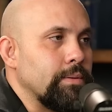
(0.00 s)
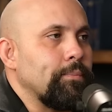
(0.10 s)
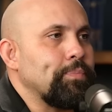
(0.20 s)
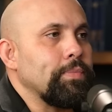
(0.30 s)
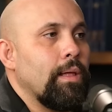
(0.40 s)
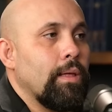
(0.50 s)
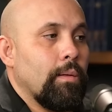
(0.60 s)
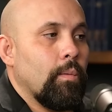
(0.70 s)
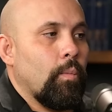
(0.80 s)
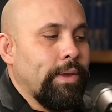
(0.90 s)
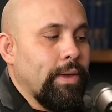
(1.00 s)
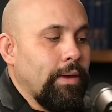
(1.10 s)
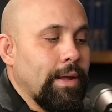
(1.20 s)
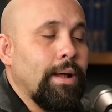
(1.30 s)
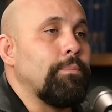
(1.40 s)
us we
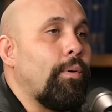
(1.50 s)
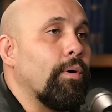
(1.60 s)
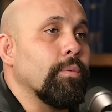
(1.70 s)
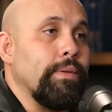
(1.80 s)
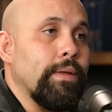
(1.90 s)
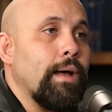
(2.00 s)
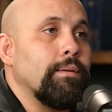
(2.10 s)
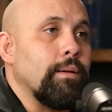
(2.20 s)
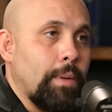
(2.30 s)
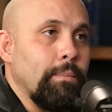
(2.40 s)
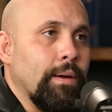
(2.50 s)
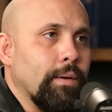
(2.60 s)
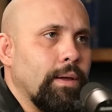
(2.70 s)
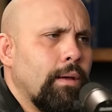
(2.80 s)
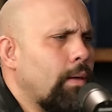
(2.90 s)
can get on board with that about
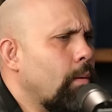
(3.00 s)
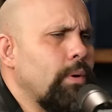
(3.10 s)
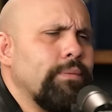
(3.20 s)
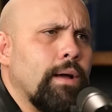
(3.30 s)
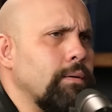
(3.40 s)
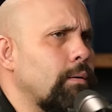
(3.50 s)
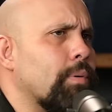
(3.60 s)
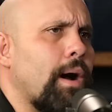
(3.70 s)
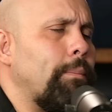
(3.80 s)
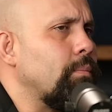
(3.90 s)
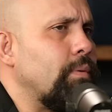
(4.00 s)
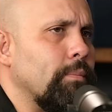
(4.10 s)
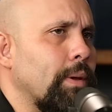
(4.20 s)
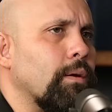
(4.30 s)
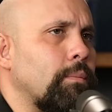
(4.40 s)
Mary. We've got no problem
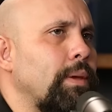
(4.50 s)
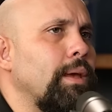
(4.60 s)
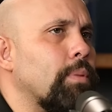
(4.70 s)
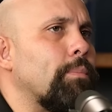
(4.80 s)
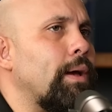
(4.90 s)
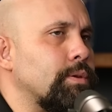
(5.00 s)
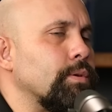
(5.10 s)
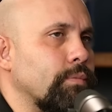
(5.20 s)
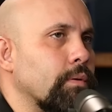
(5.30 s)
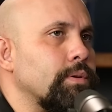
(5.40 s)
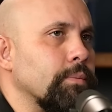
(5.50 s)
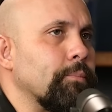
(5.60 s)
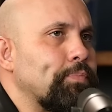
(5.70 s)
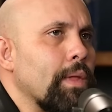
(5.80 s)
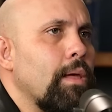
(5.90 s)
with Mary being perpetual virgin.